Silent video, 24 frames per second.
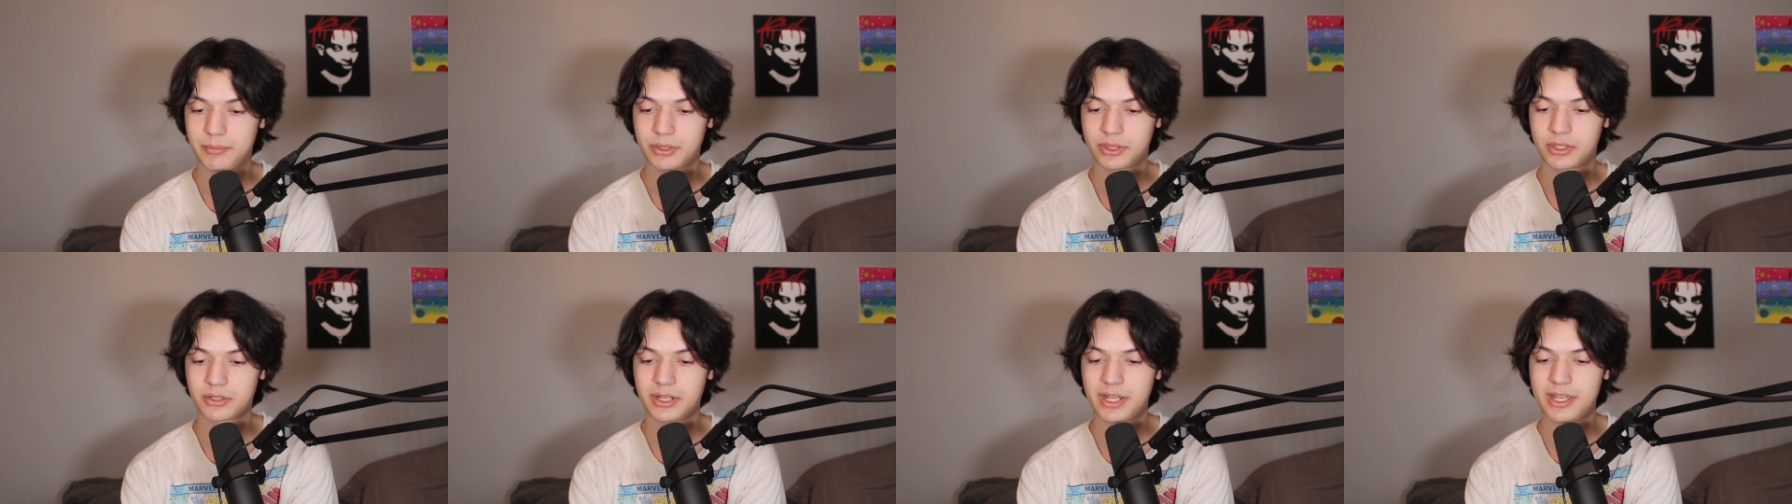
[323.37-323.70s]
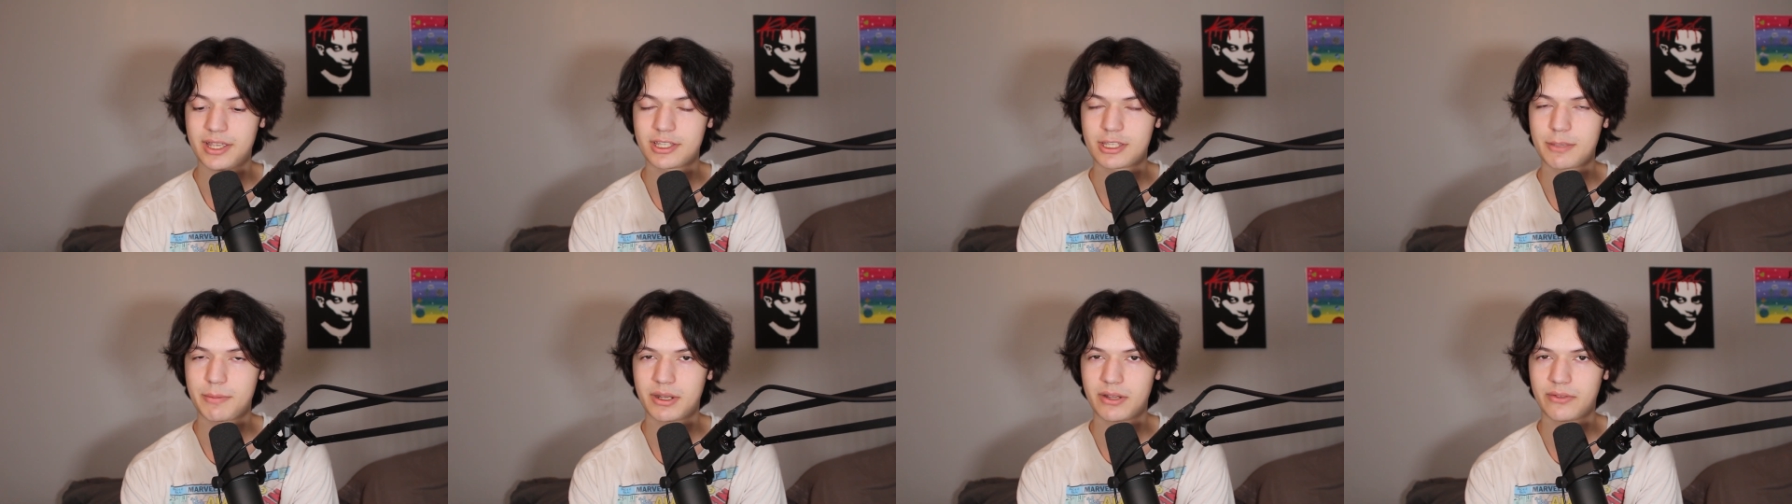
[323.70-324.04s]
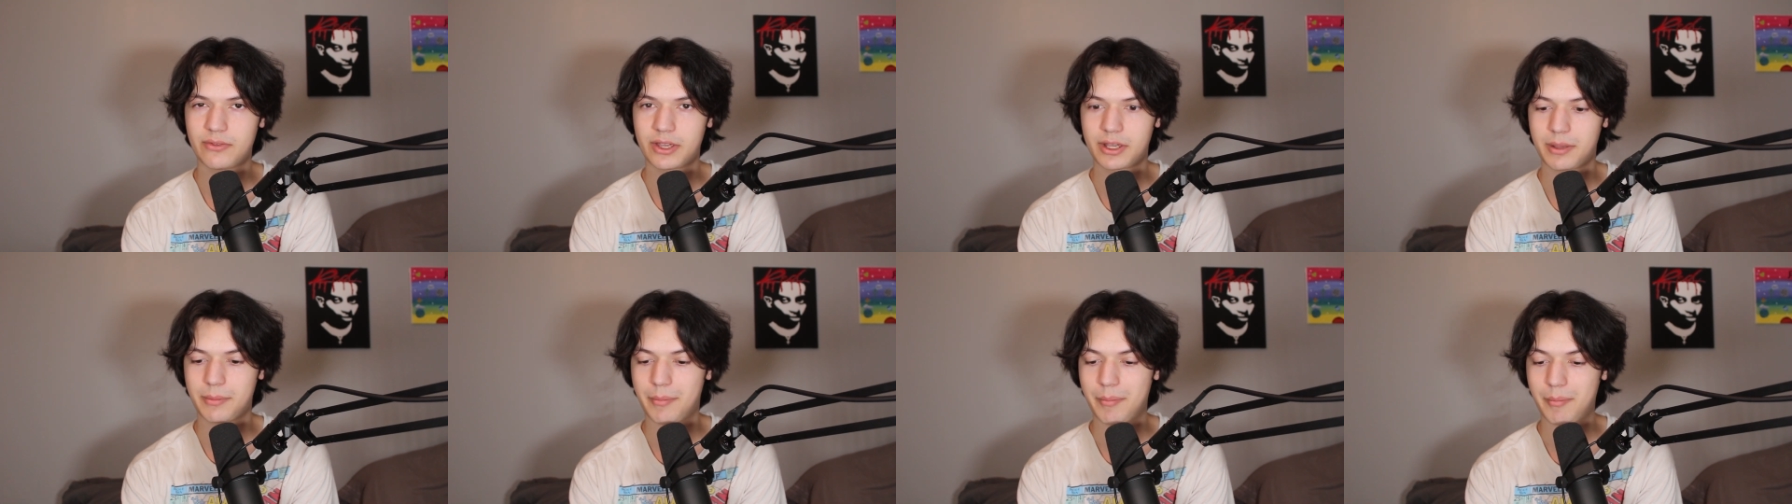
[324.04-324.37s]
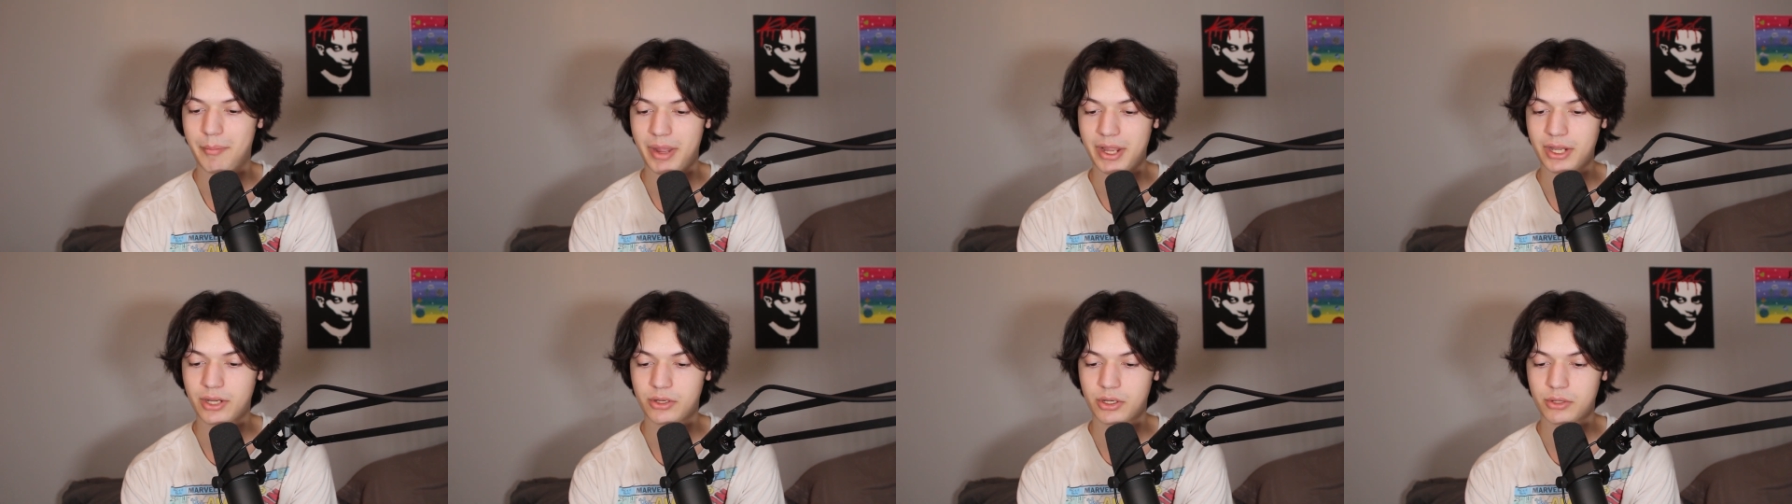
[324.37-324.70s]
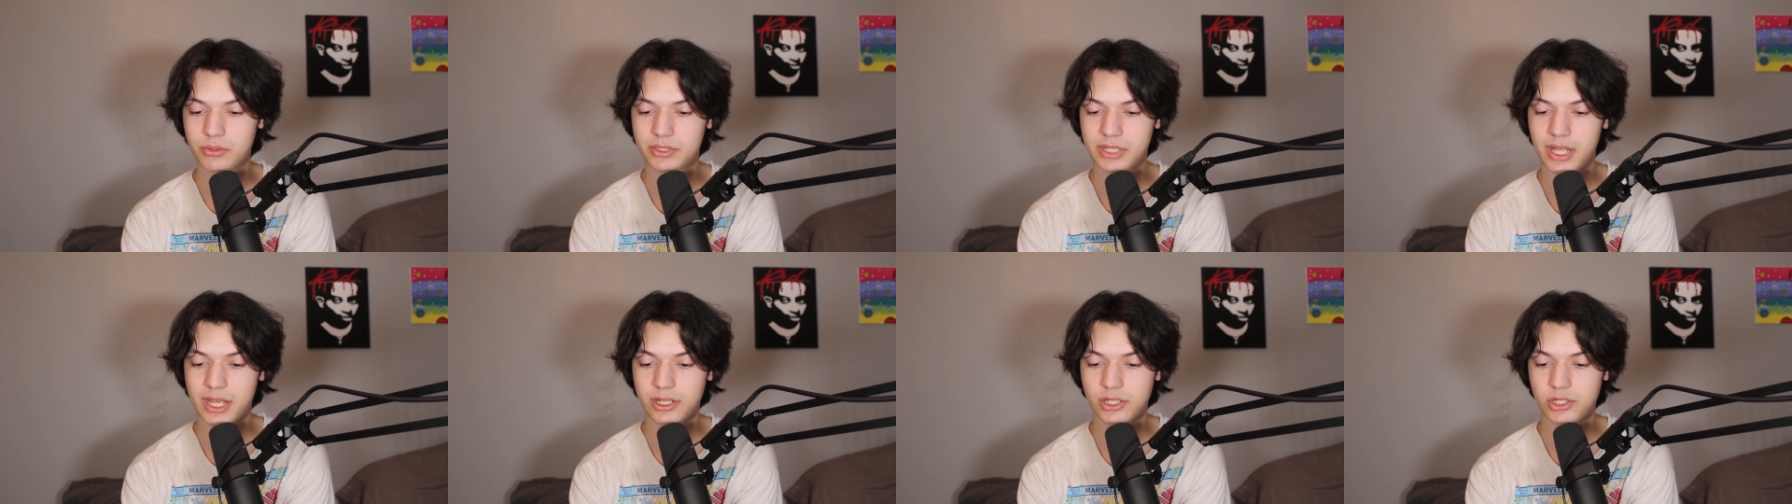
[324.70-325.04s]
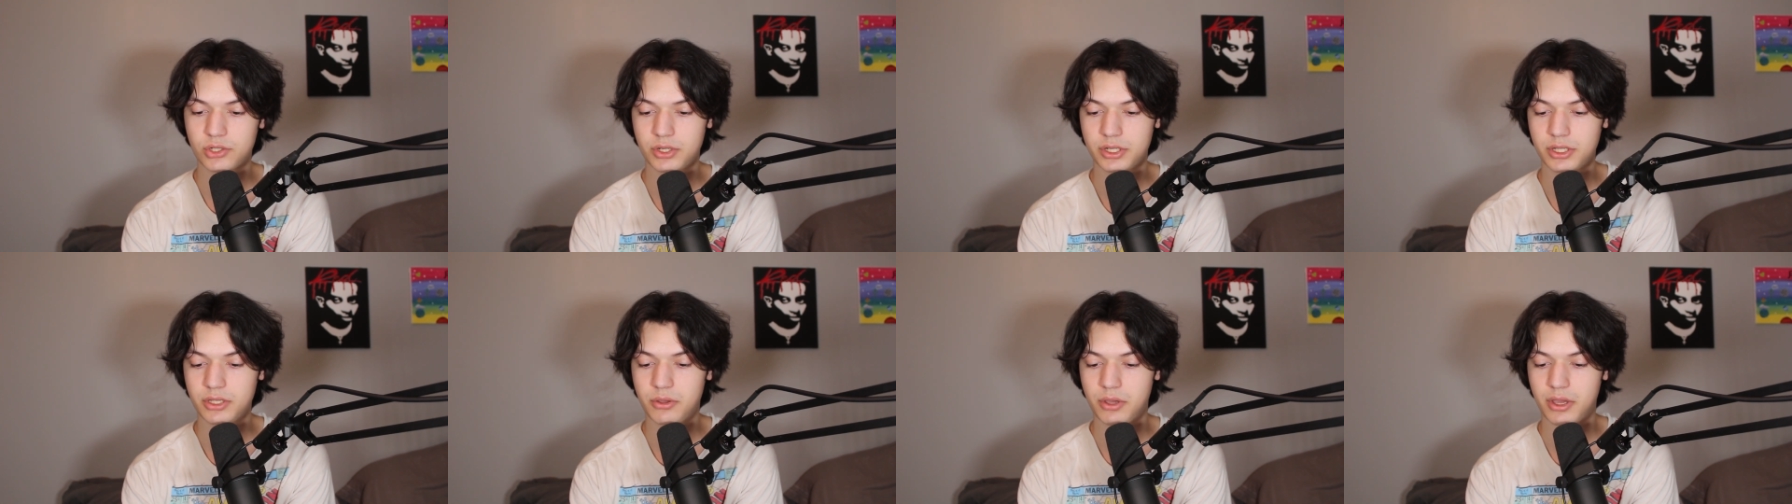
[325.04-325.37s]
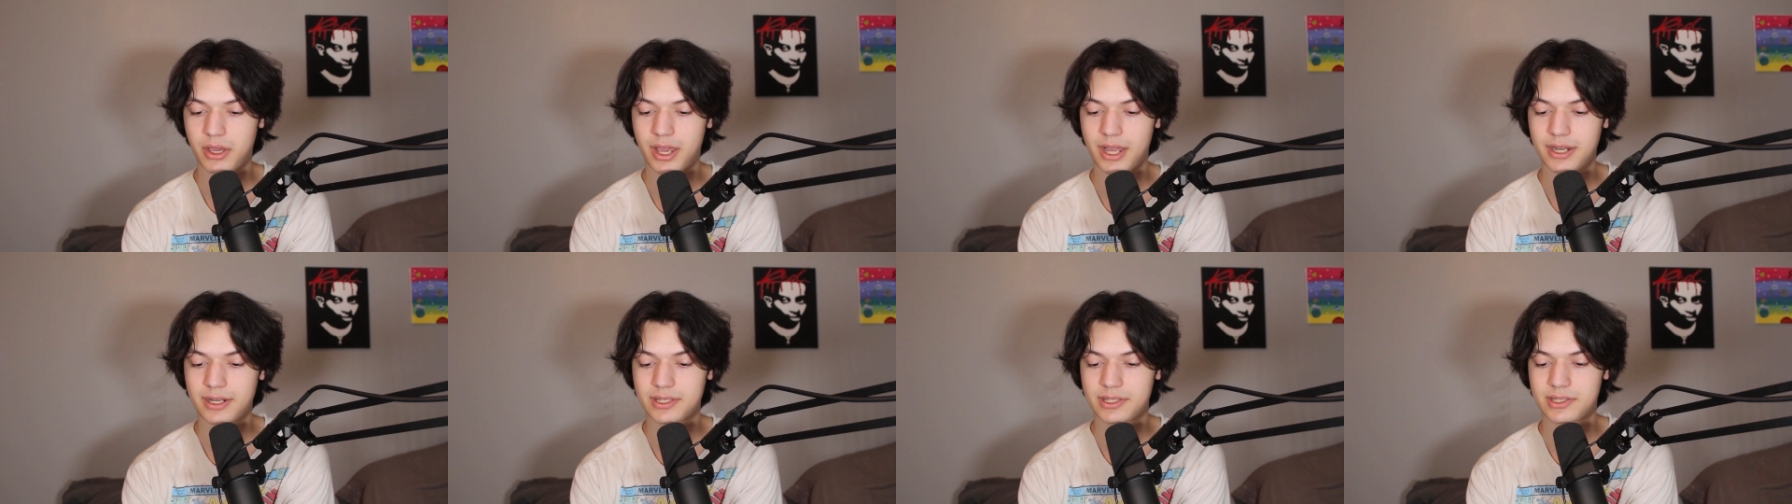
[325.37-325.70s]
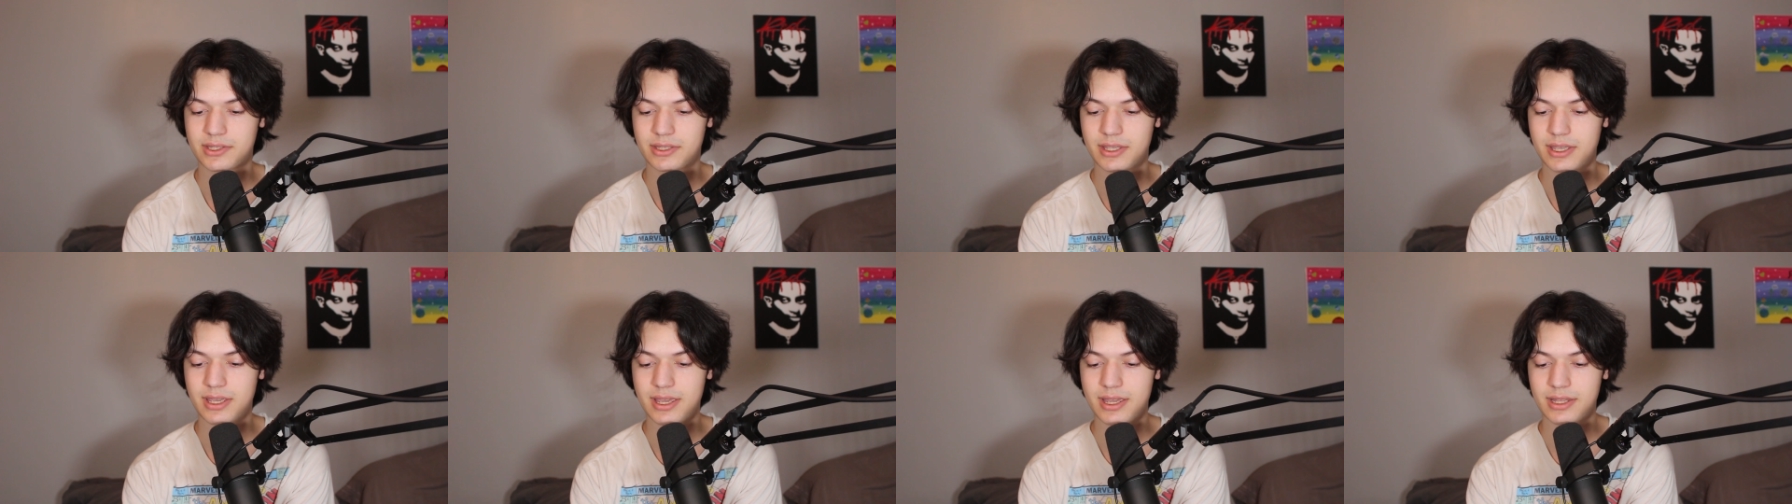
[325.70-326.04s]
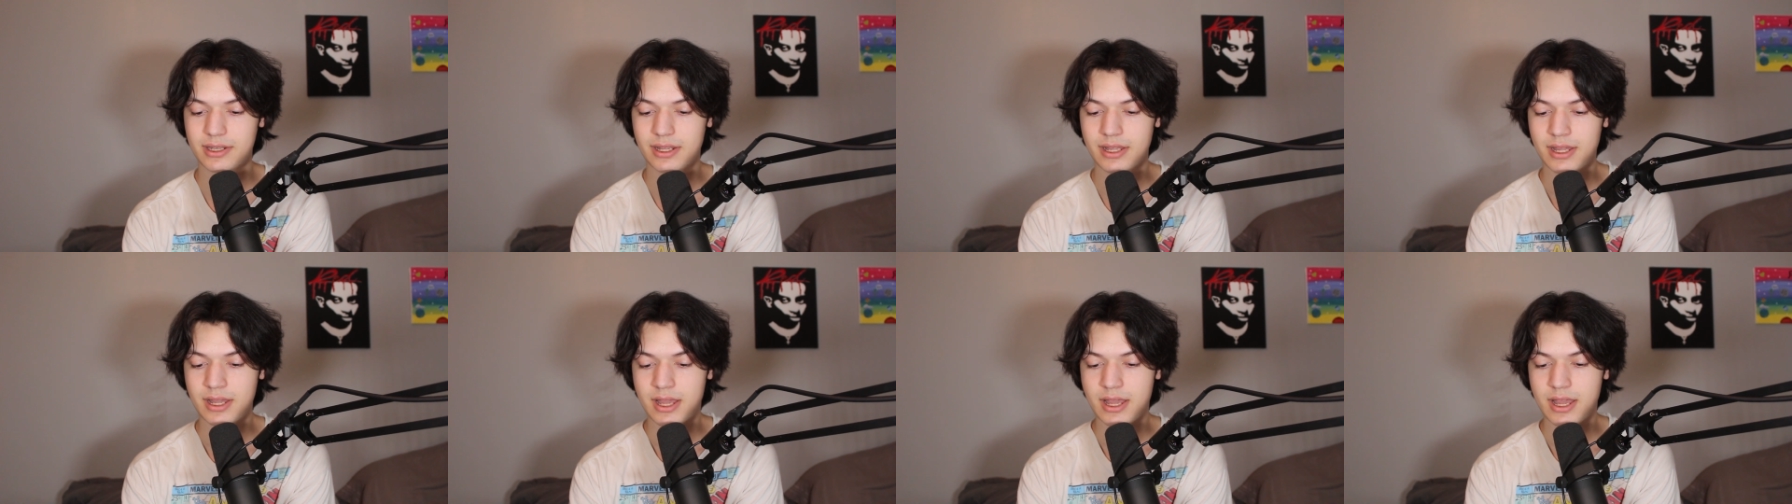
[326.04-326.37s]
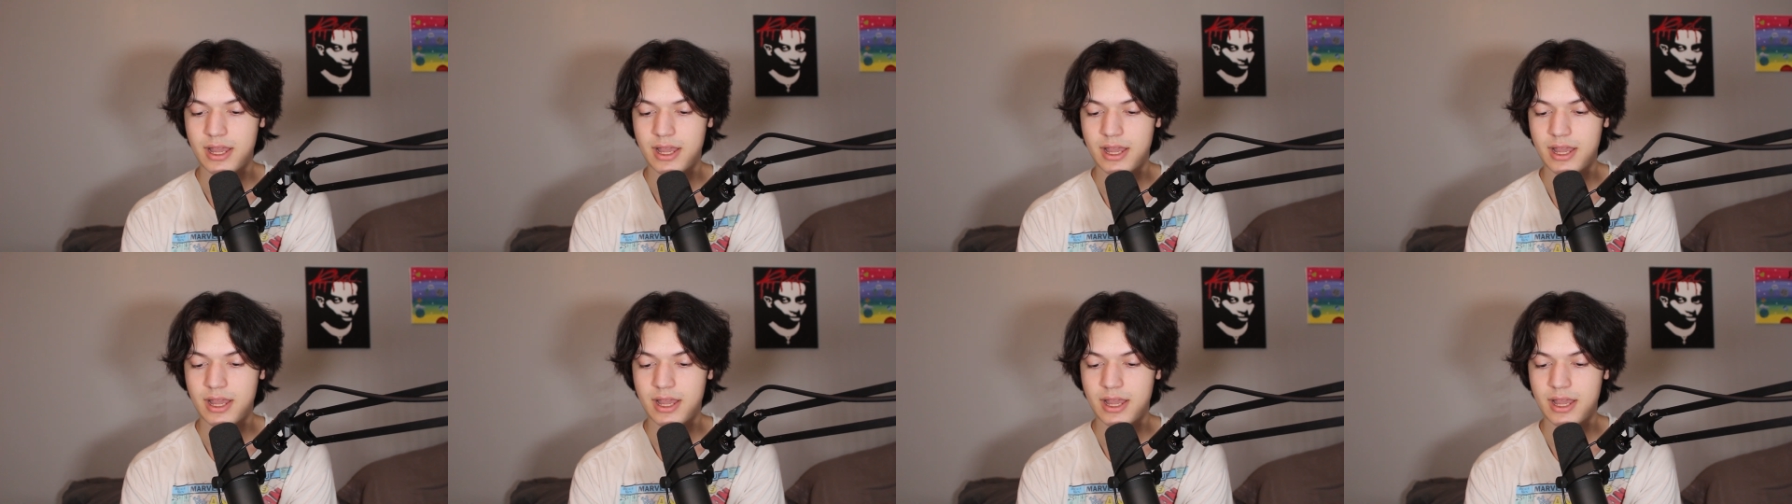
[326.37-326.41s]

but there is a bit of like micro texturing. You can kind of see it.